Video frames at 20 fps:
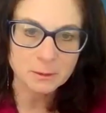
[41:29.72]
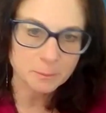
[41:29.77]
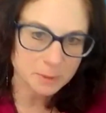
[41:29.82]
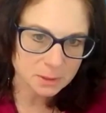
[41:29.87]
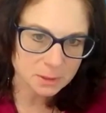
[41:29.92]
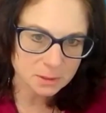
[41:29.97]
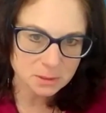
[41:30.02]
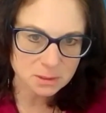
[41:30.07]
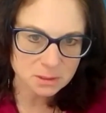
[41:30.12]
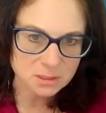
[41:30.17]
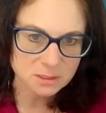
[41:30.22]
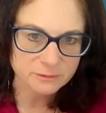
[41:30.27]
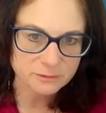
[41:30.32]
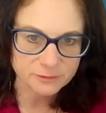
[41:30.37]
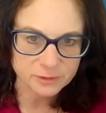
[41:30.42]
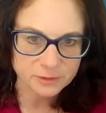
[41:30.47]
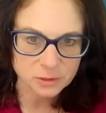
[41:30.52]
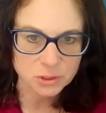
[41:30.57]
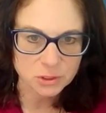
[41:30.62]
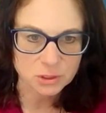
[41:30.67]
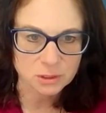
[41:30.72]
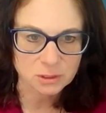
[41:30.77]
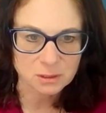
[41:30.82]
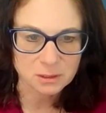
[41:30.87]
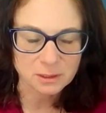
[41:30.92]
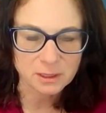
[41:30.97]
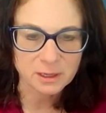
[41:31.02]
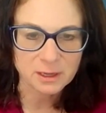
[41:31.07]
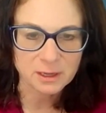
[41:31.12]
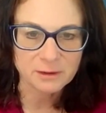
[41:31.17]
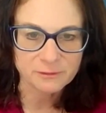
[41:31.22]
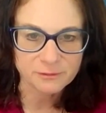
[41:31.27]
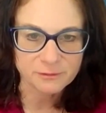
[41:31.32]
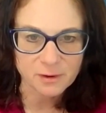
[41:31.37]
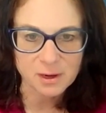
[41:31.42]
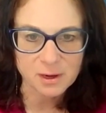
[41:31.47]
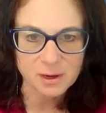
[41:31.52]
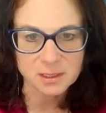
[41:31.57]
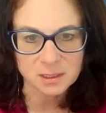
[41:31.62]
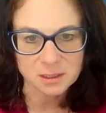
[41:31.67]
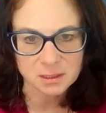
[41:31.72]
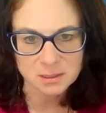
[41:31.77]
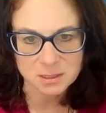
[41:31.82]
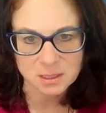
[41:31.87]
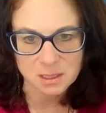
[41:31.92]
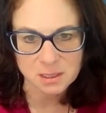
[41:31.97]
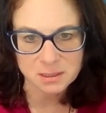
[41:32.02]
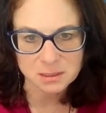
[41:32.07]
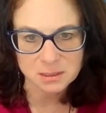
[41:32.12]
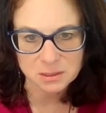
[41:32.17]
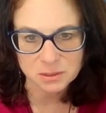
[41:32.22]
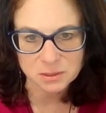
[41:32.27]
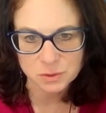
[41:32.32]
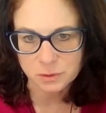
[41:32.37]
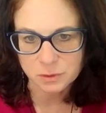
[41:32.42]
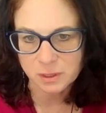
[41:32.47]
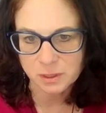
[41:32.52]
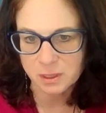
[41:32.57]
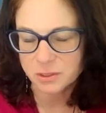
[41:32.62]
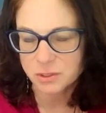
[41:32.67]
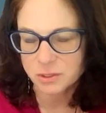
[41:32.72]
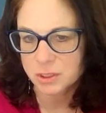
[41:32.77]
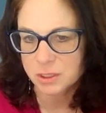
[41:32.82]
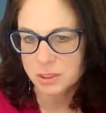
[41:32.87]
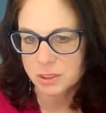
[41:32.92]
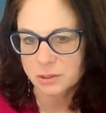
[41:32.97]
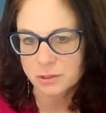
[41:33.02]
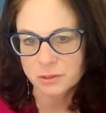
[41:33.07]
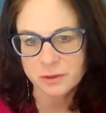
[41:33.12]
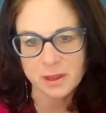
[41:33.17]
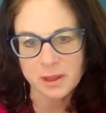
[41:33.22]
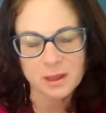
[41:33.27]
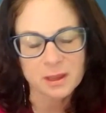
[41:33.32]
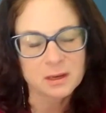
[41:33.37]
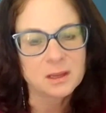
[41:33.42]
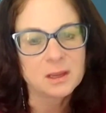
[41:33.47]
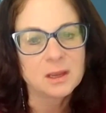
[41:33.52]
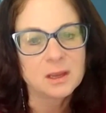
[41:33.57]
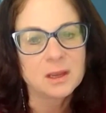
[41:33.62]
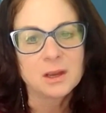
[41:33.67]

the business official and finding the scientist or the engineer that